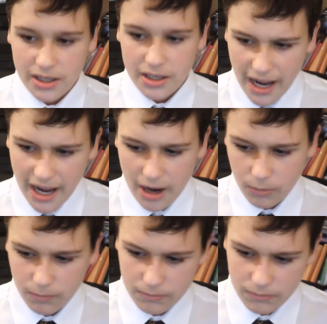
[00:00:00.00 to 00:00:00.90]
Now,
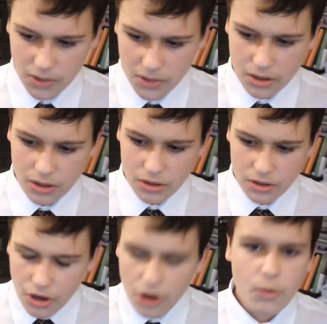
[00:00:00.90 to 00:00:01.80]

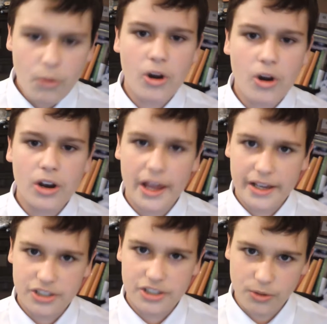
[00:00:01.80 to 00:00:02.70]
no one
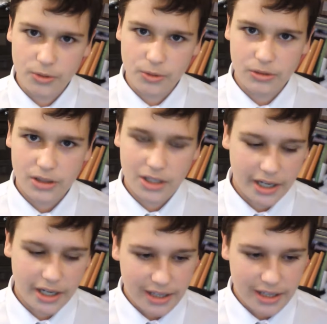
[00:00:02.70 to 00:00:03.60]
likes school.
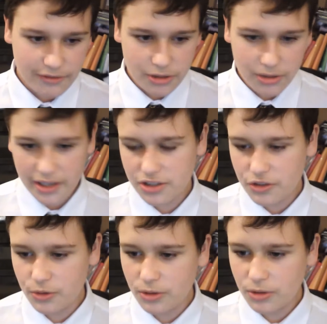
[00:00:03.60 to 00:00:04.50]
Like, if you like
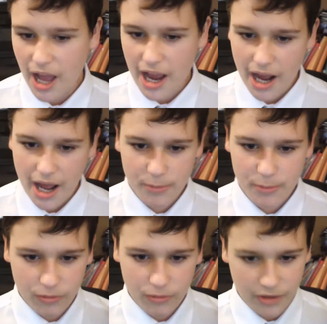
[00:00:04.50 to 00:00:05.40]
school, I'm
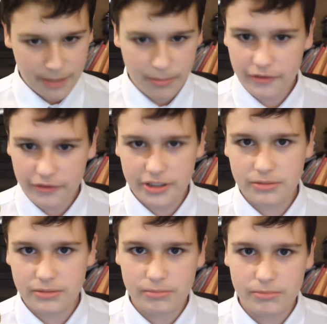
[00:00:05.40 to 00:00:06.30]
not really bothered.
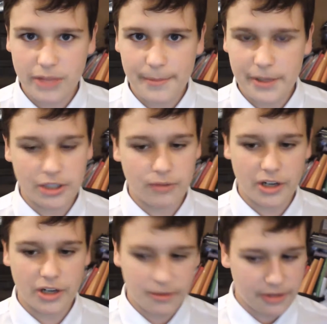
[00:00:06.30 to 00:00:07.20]
Maybe you don't
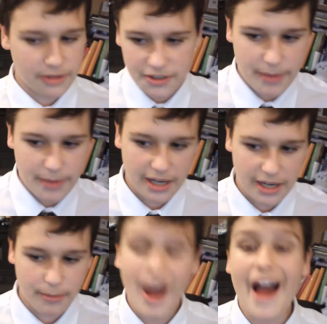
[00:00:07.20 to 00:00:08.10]
really do anything in your spare time,
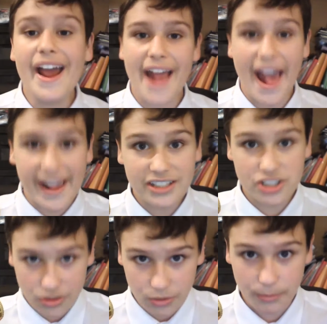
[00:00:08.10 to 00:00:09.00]
but I hate
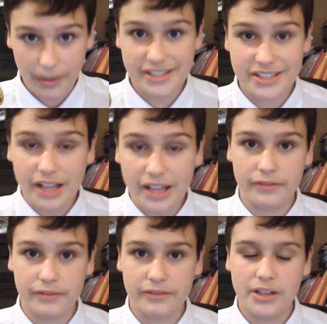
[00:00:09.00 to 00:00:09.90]
school myself.